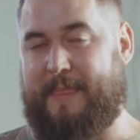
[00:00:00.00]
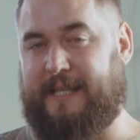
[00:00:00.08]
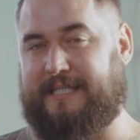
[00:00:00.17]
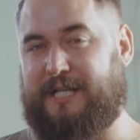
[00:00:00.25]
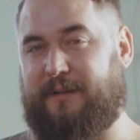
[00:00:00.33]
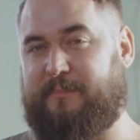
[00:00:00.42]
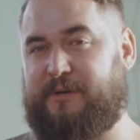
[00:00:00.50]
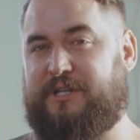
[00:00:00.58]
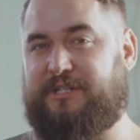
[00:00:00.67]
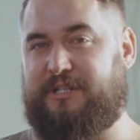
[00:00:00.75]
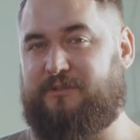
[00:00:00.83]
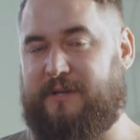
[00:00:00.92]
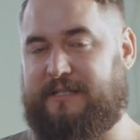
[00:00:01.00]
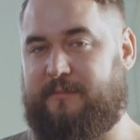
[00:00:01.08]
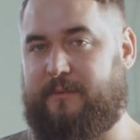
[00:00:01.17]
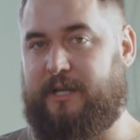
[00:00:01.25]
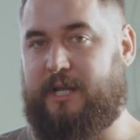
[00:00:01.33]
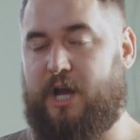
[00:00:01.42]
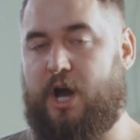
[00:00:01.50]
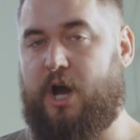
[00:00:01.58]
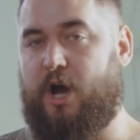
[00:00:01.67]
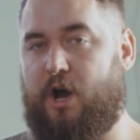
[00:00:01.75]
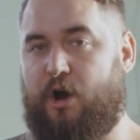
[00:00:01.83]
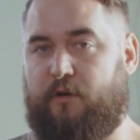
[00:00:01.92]
that's gonna push this recipe
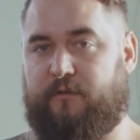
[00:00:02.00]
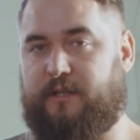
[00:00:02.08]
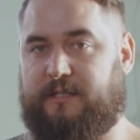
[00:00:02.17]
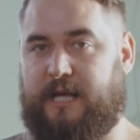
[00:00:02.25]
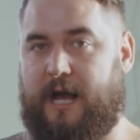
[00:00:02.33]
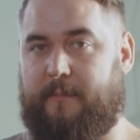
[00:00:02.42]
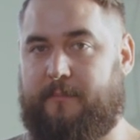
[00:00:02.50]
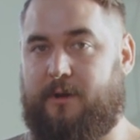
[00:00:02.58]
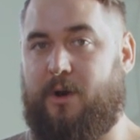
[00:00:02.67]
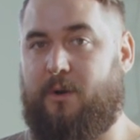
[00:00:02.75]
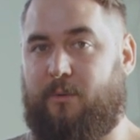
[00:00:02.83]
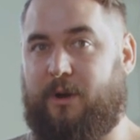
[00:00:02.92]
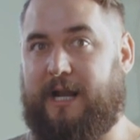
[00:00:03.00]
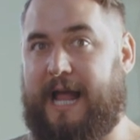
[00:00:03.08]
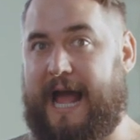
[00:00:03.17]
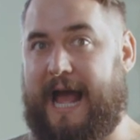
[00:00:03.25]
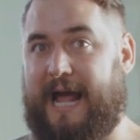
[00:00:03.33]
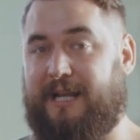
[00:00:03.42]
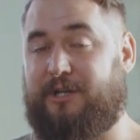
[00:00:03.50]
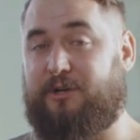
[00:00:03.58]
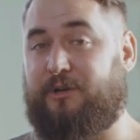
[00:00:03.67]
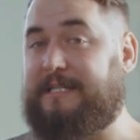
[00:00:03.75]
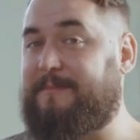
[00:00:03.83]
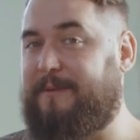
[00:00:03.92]
over the top. We're gonna add
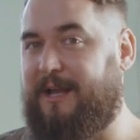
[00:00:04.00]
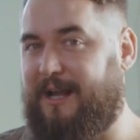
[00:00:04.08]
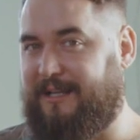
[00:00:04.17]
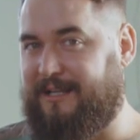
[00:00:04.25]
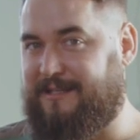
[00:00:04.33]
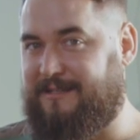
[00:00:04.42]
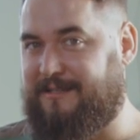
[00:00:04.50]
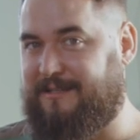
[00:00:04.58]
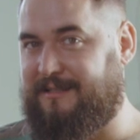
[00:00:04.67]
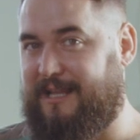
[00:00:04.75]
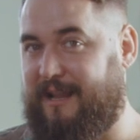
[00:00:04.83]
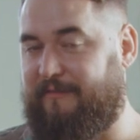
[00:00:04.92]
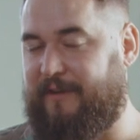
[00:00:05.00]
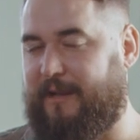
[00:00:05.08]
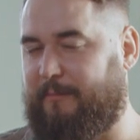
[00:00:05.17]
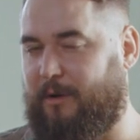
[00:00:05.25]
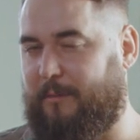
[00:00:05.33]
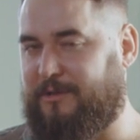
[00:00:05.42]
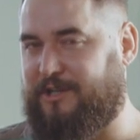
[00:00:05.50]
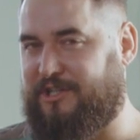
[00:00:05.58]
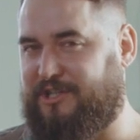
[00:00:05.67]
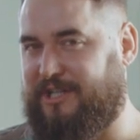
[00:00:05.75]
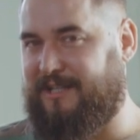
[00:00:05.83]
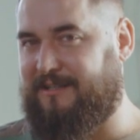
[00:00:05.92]
crispy onions and vegan Parmesan
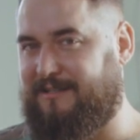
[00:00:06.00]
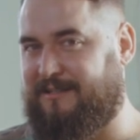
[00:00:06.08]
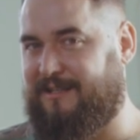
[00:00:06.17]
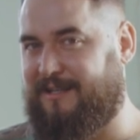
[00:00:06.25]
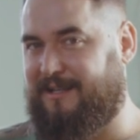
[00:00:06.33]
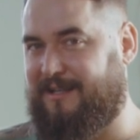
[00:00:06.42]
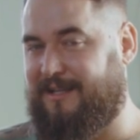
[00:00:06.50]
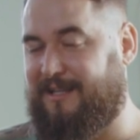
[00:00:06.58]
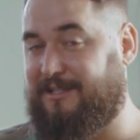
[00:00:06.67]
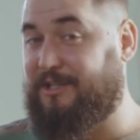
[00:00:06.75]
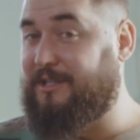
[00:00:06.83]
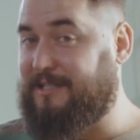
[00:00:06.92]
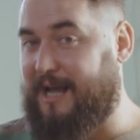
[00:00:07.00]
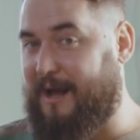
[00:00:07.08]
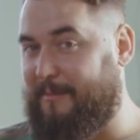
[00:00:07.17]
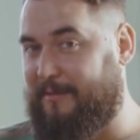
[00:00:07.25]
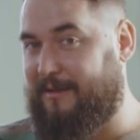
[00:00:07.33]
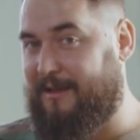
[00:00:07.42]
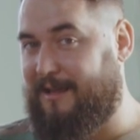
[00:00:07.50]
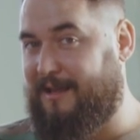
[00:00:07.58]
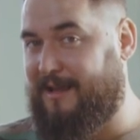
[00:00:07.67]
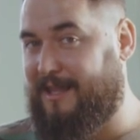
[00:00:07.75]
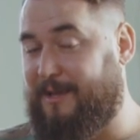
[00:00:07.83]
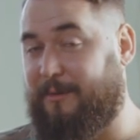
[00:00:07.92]
cheese to the top.
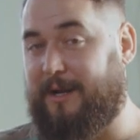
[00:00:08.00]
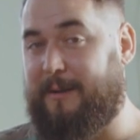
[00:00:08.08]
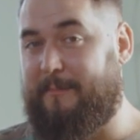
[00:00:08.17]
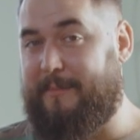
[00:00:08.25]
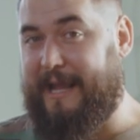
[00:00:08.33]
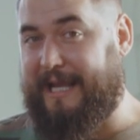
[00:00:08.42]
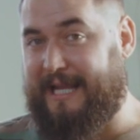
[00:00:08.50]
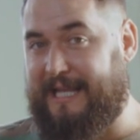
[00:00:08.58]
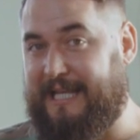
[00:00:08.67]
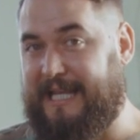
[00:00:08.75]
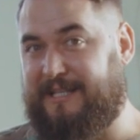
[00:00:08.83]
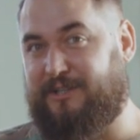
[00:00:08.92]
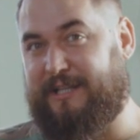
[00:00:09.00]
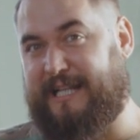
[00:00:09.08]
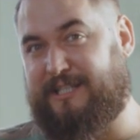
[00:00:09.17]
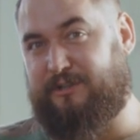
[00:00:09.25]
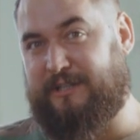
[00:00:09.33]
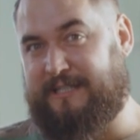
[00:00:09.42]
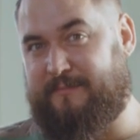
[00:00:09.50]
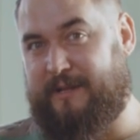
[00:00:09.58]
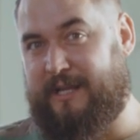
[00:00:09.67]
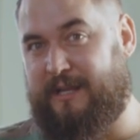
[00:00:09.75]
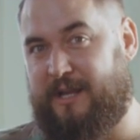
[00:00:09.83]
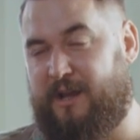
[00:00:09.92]
Then we're gonna bake it until that's
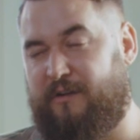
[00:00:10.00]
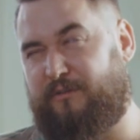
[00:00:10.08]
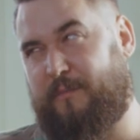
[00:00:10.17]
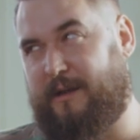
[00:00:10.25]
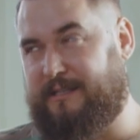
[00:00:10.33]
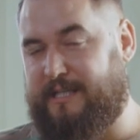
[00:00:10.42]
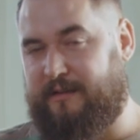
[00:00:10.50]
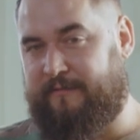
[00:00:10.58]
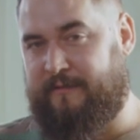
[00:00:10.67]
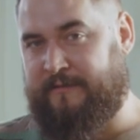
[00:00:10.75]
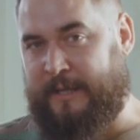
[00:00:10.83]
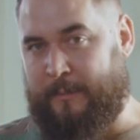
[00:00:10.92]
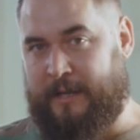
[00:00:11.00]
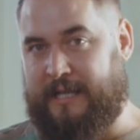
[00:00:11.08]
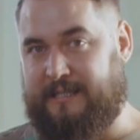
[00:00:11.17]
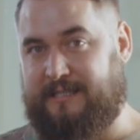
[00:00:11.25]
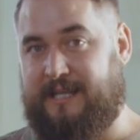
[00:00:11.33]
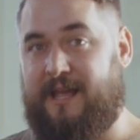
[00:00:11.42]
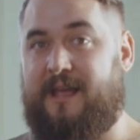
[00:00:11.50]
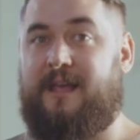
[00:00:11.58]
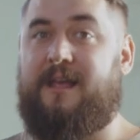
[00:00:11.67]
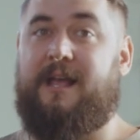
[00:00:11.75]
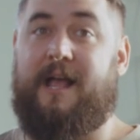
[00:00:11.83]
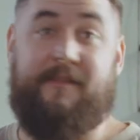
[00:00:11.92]
crispy for about 10 or 15 minutes,
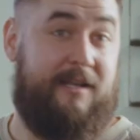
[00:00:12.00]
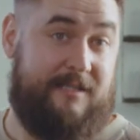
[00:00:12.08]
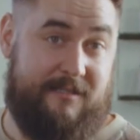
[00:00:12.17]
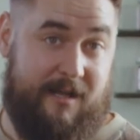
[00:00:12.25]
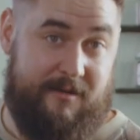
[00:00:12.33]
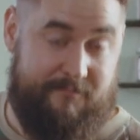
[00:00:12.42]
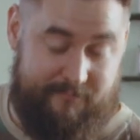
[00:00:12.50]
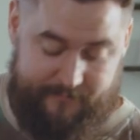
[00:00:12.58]
and then it's done.